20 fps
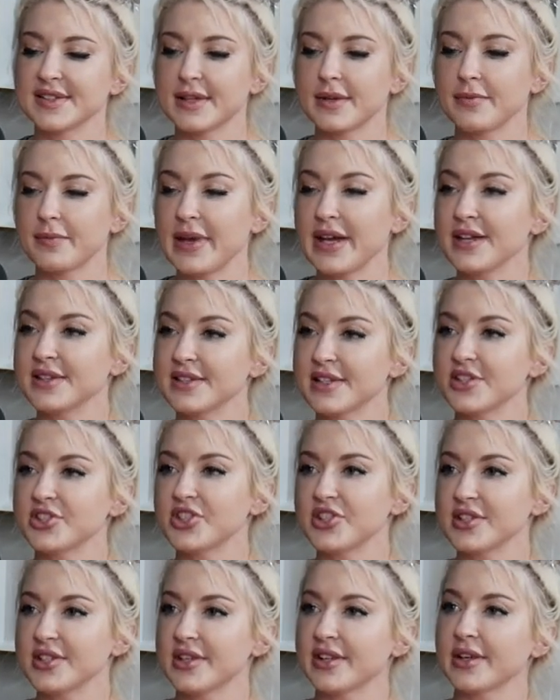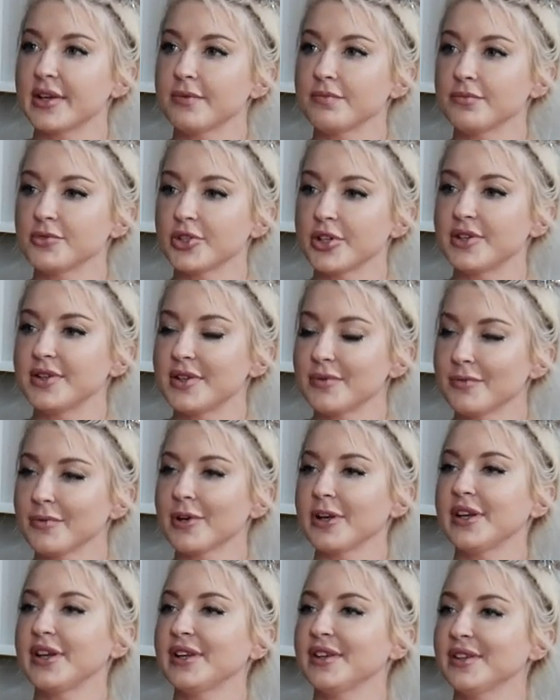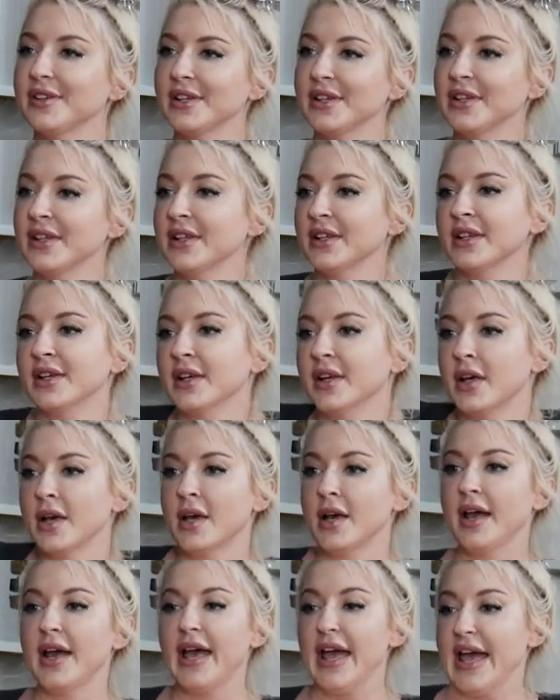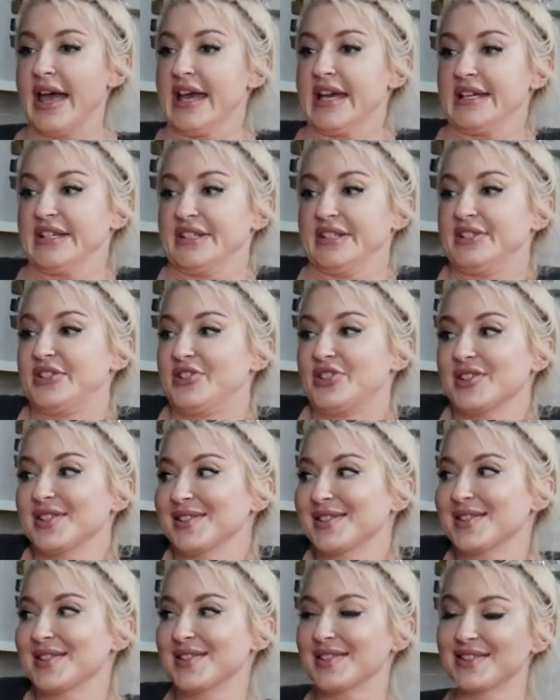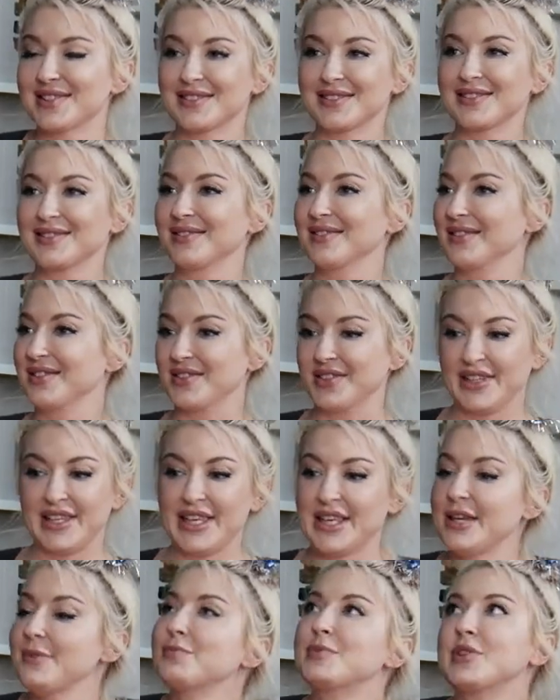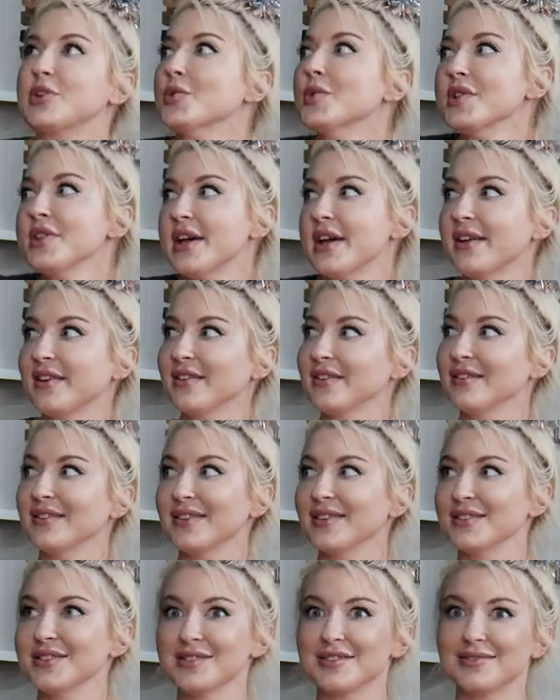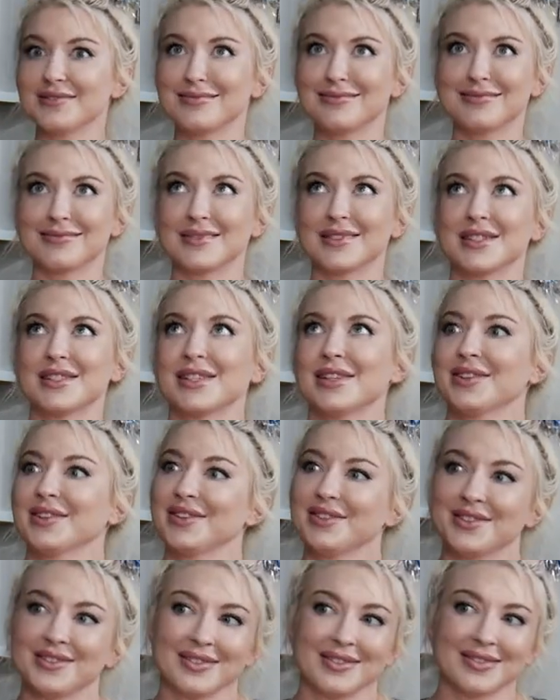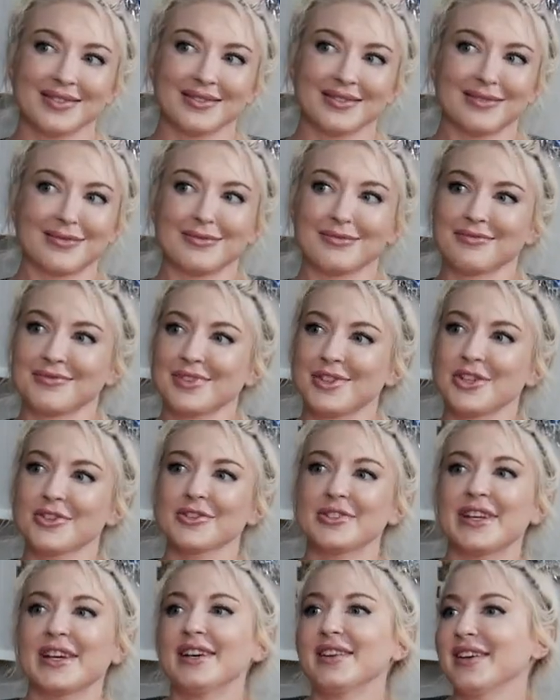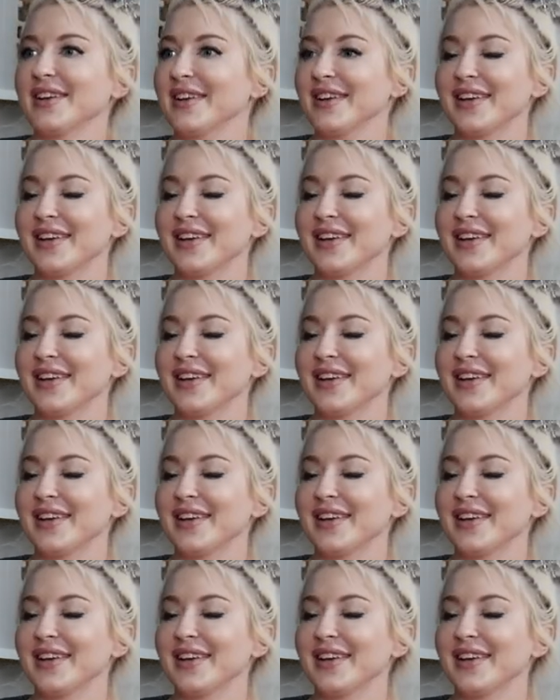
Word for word: them, pay attention to them, treat them right, and just keep doing that until you're dead, I